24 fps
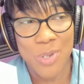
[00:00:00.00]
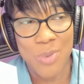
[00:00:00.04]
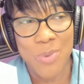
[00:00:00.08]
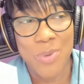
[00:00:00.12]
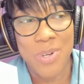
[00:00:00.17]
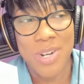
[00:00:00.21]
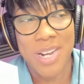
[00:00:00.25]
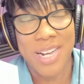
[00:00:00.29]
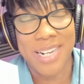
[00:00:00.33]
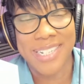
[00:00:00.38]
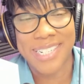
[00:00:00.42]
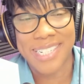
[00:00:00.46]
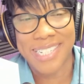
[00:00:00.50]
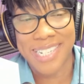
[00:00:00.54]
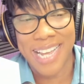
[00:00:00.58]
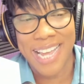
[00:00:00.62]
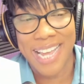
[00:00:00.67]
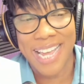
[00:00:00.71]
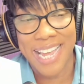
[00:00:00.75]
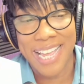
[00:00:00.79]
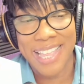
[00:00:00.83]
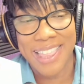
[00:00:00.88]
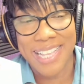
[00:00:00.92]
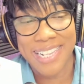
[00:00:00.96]
Do not
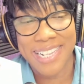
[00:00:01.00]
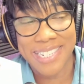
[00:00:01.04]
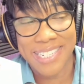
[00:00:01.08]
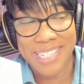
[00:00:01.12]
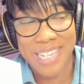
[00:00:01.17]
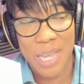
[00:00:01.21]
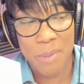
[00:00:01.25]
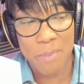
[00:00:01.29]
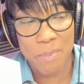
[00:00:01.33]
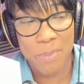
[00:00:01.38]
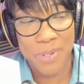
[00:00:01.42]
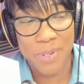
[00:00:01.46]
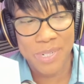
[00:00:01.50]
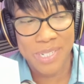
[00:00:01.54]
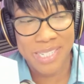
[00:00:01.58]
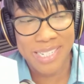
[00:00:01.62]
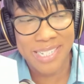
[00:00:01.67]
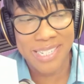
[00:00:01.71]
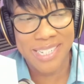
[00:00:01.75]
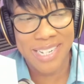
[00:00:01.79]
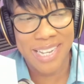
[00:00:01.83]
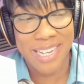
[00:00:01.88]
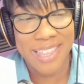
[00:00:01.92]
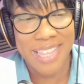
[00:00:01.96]
stay in the same
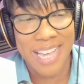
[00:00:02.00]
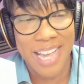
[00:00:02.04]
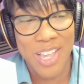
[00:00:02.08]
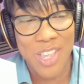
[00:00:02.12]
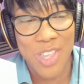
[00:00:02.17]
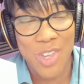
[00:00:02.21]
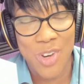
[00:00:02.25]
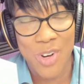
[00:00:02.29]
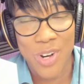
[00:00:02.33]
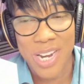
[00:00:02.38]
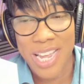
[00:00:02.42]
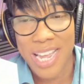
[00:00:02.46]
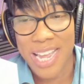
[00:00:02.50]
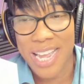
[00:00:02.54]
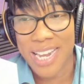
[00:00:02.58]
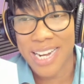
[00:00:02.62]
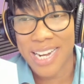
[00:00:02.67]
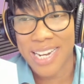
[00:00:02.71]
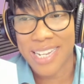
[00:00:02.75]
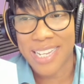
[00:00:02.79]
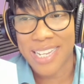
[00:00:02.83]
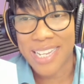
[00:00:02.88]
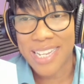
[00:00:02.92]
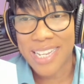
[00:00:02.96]
position that you're
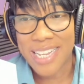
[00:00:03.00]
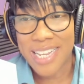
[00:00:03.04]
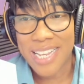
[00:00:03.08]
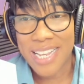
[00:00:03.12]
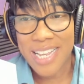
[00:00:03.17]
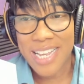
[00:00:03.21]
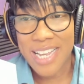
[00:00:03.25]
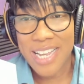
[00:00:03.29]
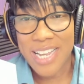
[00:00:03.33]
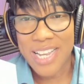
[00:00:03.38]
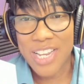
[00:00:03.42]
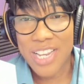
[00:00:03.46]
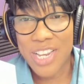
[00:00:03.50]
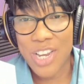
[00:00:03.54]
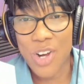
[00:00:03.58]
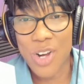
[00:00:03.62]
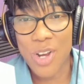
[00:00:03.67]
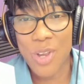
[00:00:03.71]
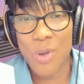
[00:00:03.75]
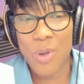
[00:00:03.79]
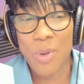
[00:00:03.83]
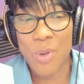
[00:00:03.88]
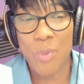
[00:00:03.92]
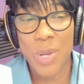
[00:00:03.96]
in.
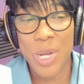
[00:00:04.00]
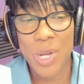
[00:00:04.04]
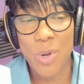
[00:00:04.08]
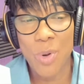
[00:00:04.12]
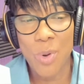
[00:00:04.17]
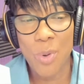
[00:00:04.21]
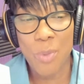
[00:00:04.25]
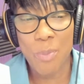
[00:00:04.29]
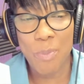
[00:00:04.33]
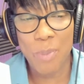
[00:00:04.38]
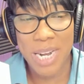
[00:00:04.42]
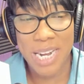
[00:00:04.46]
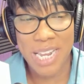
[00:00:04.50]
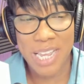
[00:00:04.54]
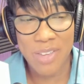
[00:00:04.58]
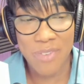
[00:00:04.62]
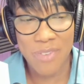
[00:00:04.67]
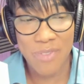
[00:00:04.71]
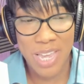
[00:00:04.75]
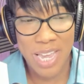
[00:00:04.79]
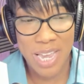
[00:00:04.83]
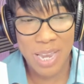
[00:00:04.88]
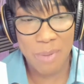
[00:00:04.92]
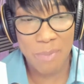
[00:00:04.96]
We don't
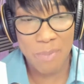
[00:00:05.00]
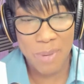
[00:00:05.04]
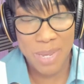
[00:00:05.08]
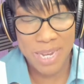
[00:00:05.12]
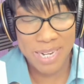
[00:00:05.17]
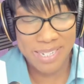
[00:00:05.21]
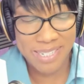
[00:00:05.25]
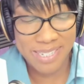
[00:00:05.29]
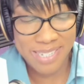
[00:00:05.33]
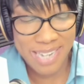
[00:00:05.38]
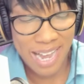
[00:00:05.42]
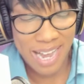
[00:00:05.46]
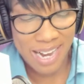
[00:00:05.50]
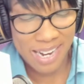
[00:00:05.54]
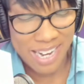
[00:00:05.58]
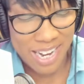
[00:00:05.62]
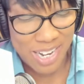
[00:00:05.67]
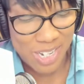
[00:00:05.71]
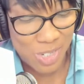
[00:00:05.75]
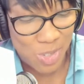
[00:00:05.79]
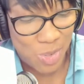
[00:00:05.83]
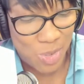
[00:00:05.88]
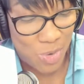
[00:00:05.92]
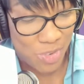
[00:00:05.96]
believe in being
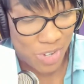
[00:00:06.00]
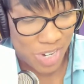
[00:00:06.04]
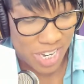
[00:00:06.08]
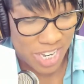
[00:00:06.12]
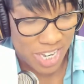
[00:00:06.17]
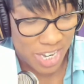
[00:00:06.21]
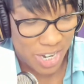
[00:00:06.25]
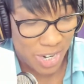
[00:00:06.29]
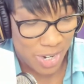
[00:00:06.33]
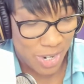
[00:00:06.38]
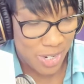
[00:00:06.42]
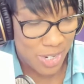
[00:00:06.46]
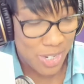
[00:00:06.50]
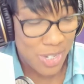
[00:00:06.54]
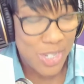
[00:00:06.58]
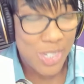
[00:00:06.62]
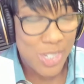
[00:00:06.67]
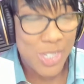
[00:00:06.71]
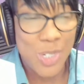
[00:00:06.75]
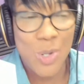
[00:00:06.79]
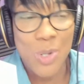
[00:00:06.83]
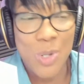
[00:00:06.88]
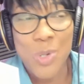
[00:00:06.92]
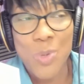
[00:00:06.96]
stagnant over here.
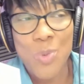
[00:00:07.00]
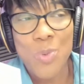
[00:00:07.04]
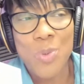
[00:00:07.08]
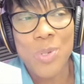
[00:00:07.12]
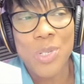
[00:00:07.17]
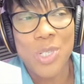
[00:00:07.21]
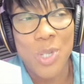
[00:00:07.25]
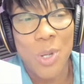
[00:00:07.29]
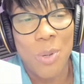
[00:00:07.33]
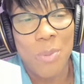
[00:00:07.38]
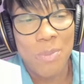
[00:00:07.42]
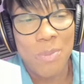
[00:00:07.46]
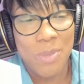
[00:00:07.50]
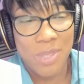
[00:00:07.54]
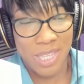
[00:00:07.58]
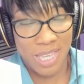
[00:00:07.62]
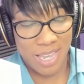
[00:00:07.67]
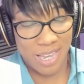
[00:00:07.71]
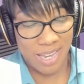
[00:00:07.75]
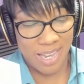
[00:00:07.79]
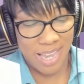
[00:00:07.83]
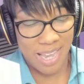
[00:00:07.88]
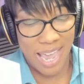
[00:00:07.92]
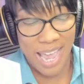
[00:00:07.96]
So do
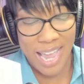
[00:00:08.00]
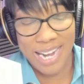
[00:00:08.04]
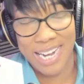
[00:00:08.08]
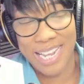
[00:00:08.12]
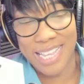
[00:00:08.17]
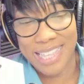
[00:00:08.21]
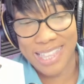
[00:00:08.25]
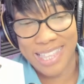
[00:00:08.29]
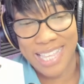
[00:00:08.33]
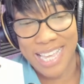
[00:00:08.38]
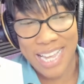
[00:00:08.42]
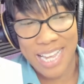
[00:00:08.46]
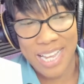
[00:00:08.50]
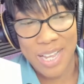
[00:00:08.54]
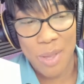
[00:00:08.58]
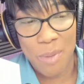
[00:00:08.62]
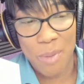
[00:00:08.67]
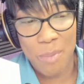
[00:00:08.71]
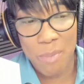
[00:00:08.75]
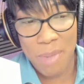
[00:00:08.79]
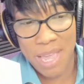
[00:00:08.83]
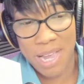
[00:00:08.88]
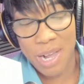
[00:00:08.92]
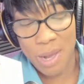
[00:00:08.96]
something, anything,
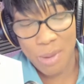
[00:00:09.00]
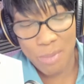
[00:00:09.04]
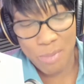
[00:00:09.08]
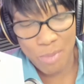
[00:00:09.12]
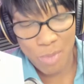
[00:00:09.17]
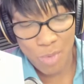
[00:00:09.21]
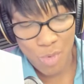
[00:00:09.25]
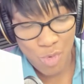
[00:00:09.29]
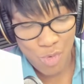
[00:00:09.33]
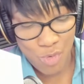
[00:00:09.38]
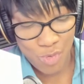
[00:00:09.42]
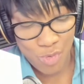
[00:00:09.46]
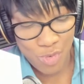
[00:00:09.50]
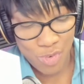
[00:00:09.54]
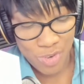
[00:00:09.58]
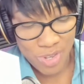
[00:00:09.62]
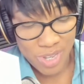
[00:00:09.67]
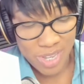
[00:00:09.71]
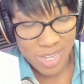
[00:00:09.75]
make a move.